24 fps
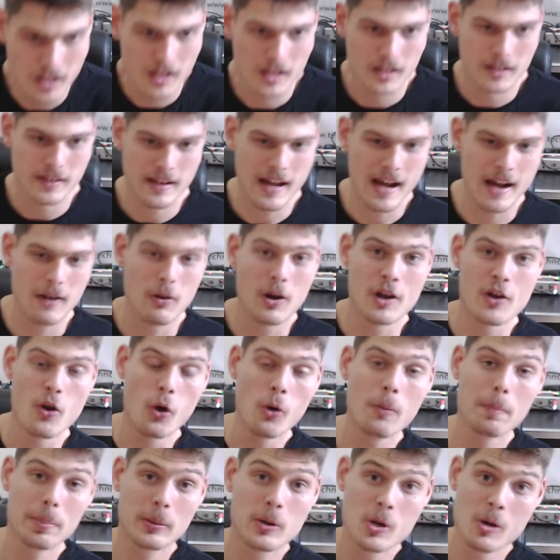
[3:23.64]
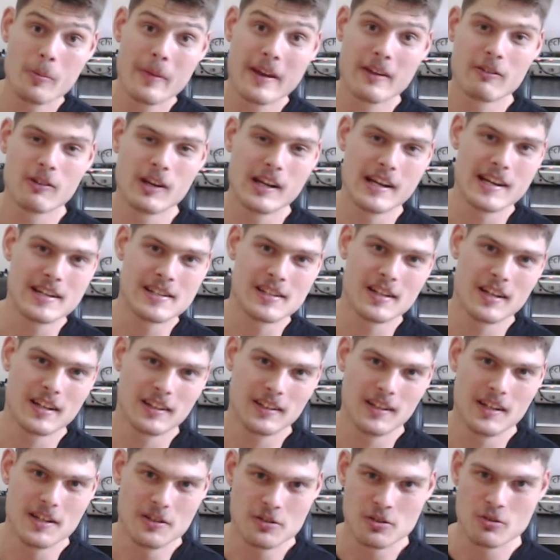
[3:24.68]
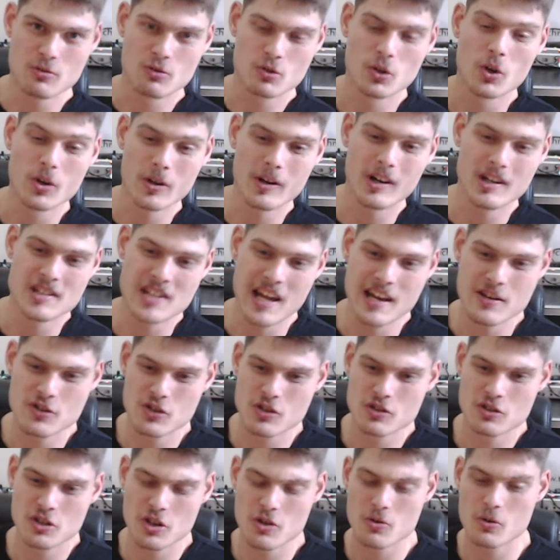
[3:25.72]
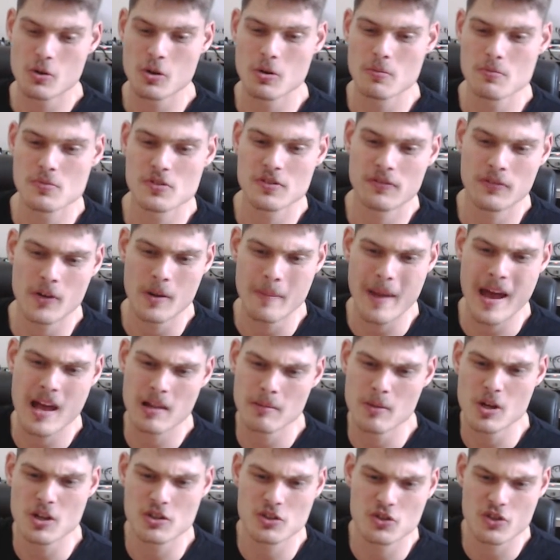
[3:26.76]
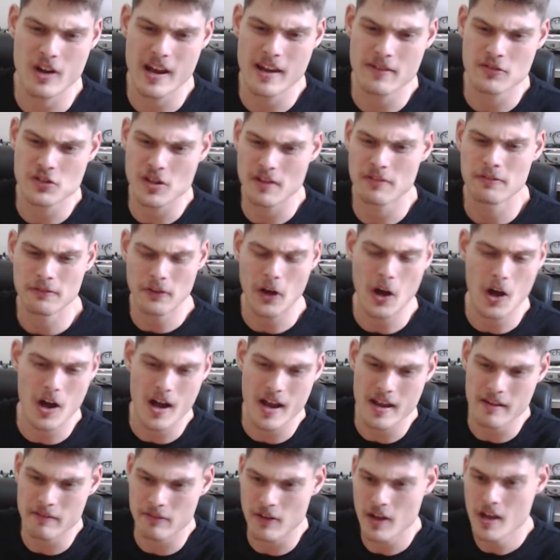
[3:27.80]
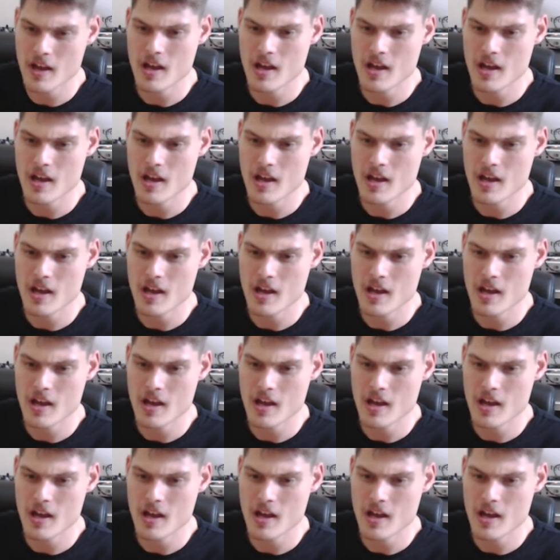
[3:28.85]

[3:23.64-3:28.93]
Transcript: Now, an upcoming release that I'd like to draw your attention to comes from TechnoStrasse 5